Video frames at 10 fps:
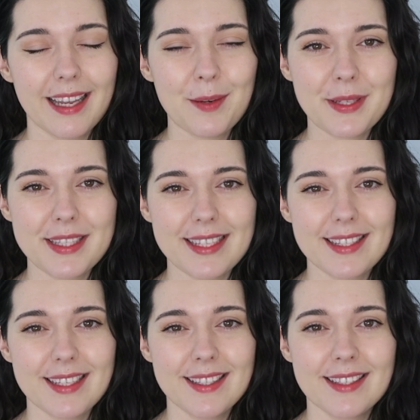Hello
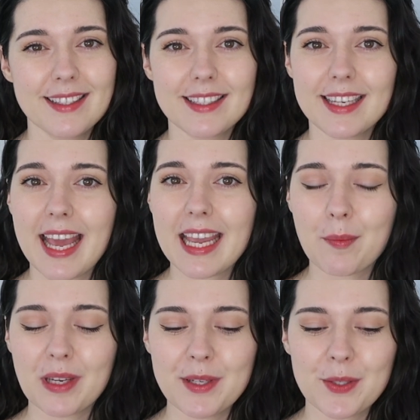princesses! Today I'm
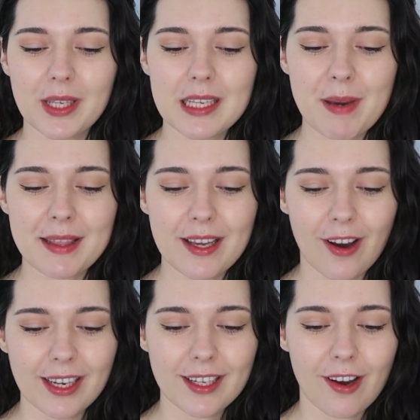going to be talking about the
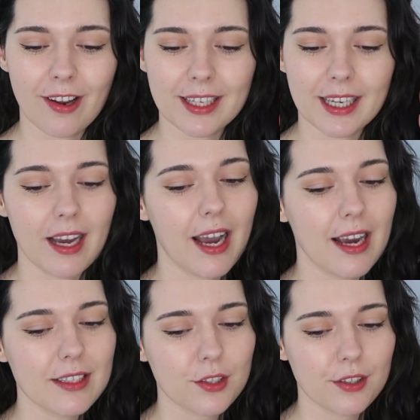Holika Holika
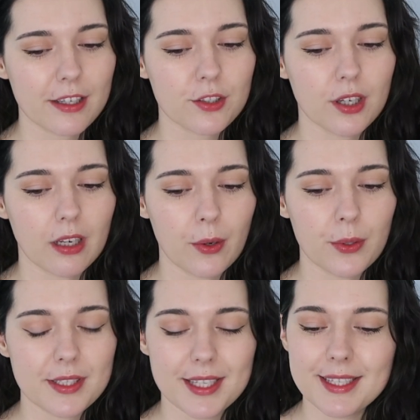Heart Crush
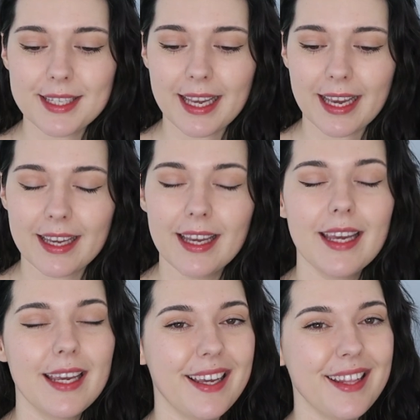Glow Tint Air
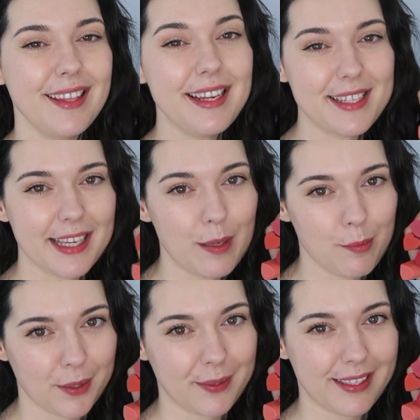in the Tea
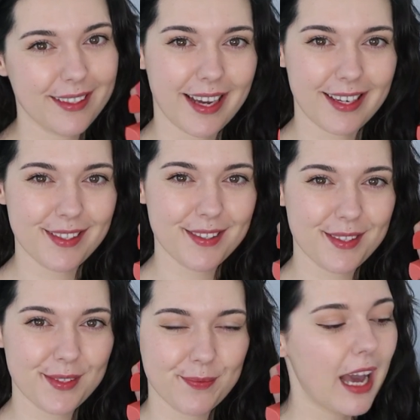Brewing
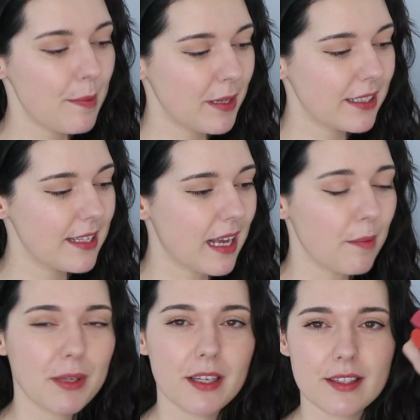colours. I picked these
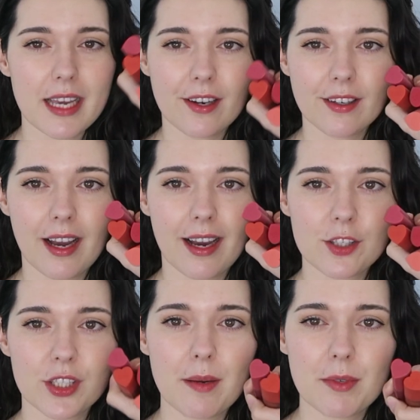up because they are in
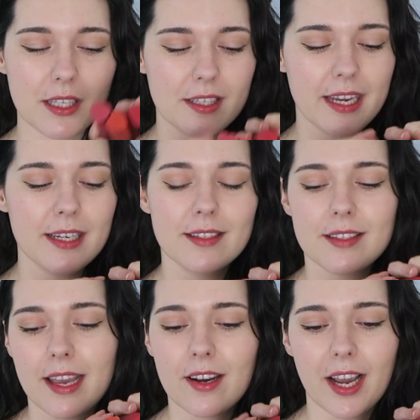heart-shaped containers
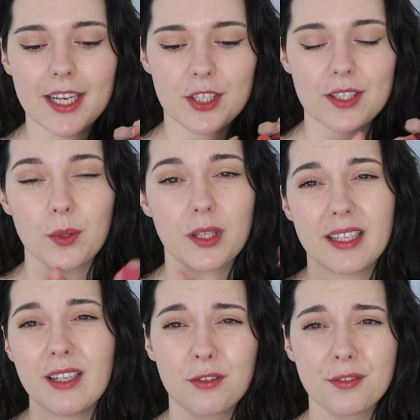and I just thought that
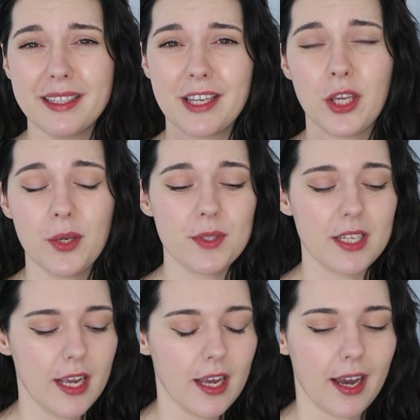they looked really
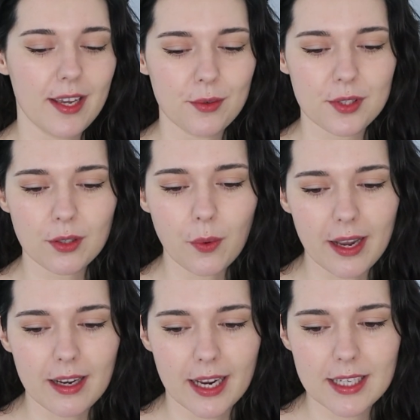cute. I also
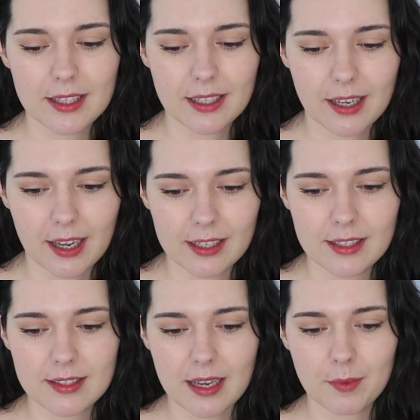quite liked the
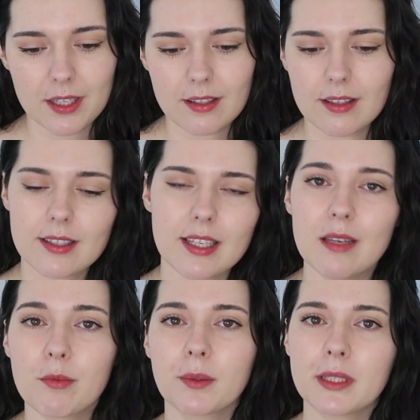colours. These are the
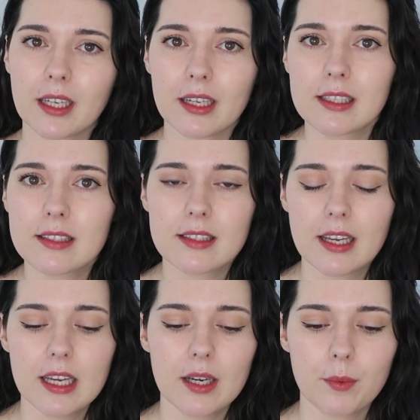Tea Brewing colours,
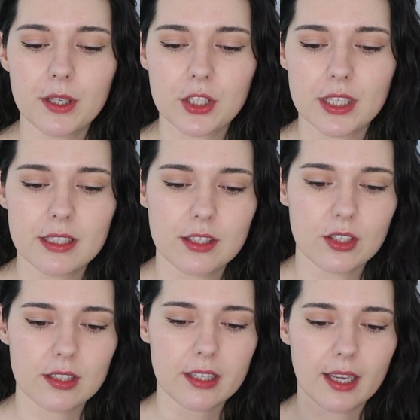which is
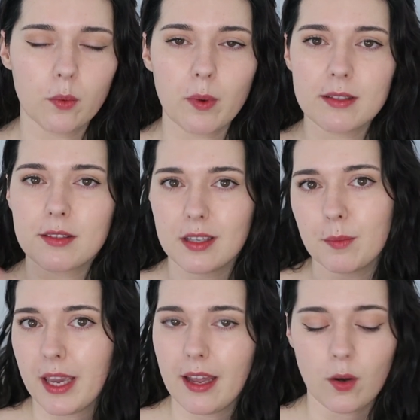just like one
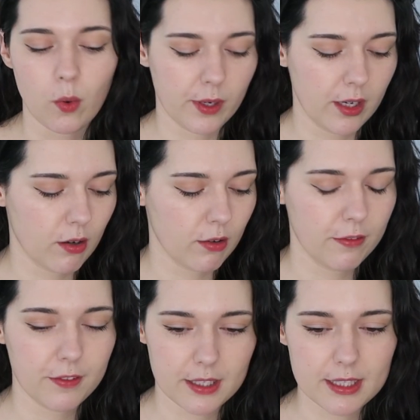subcategory
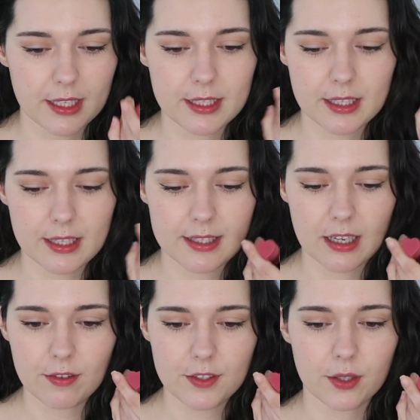of this tint
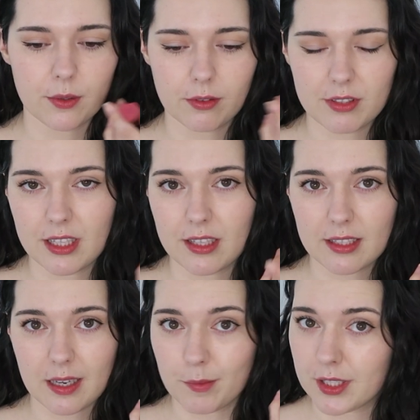itself. So obviously this
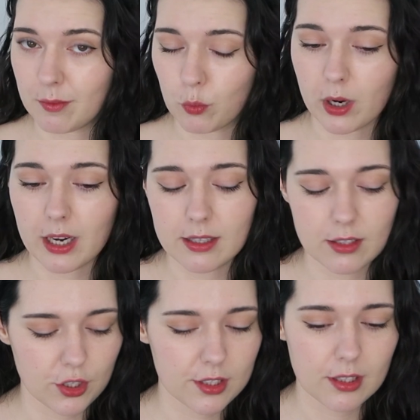comes in more colours
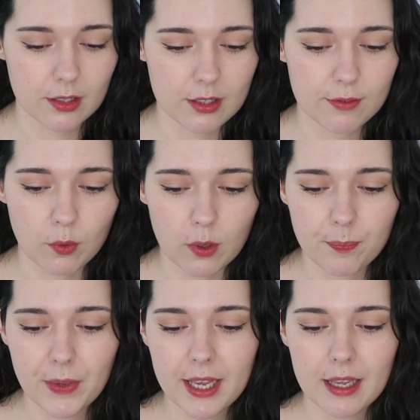just than this four,
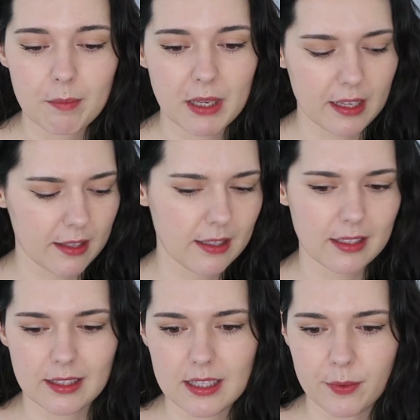but I think
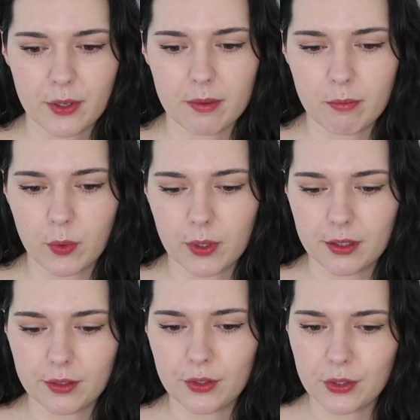that these were the more
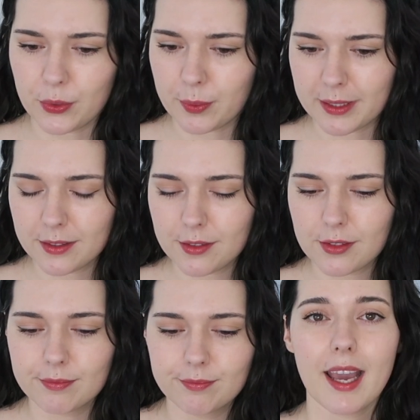new
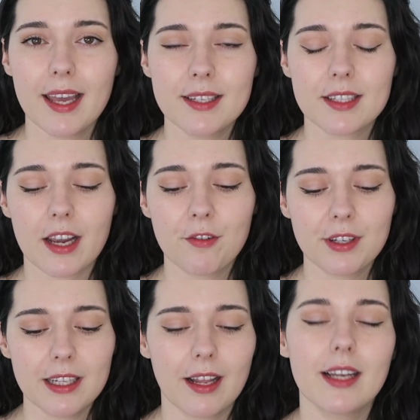ones. And I
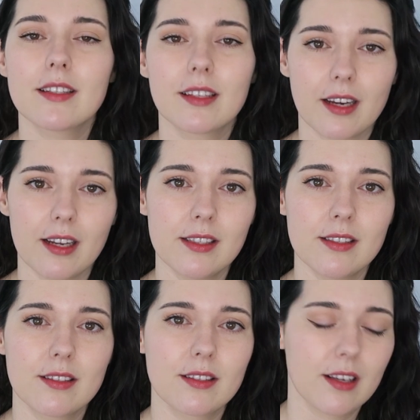really liked the
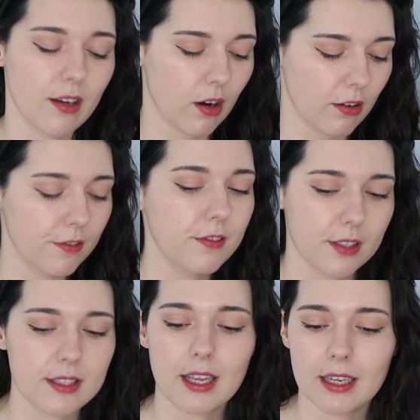colours of
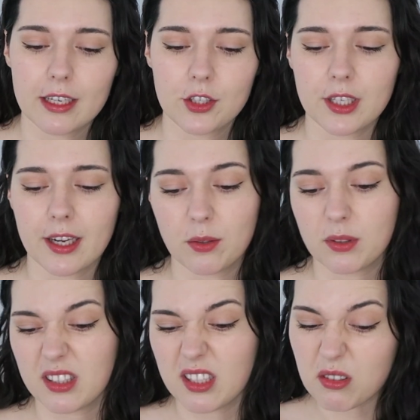this collection. I thought
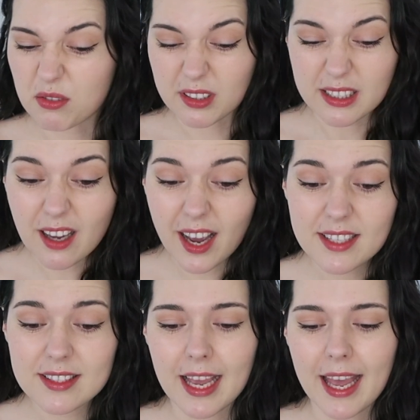that they looked really
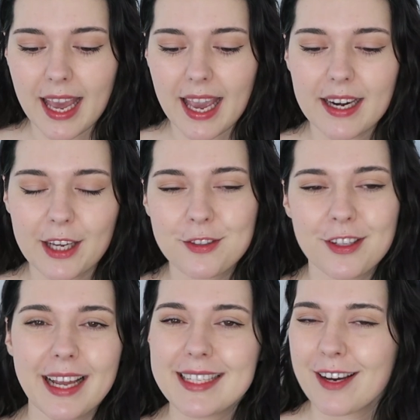nice, and I also
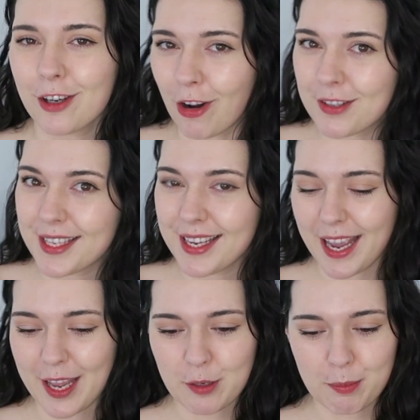liked how glossy
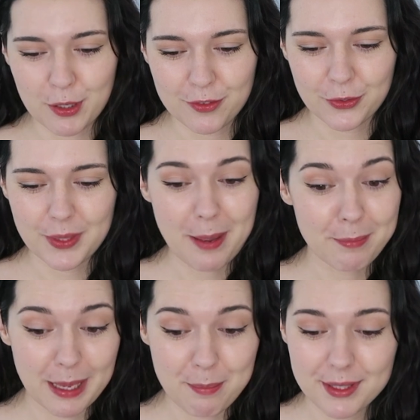and beautiful and
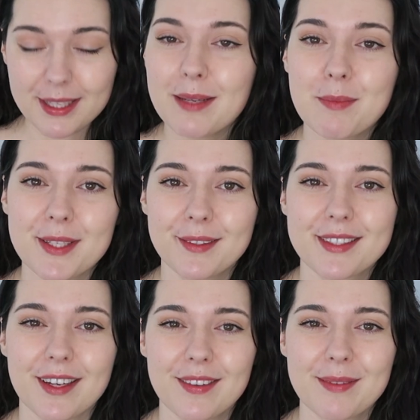plump the lips
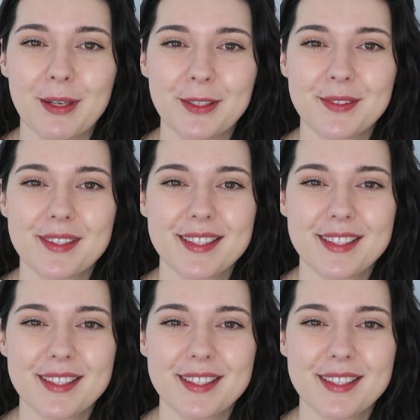looked on the models.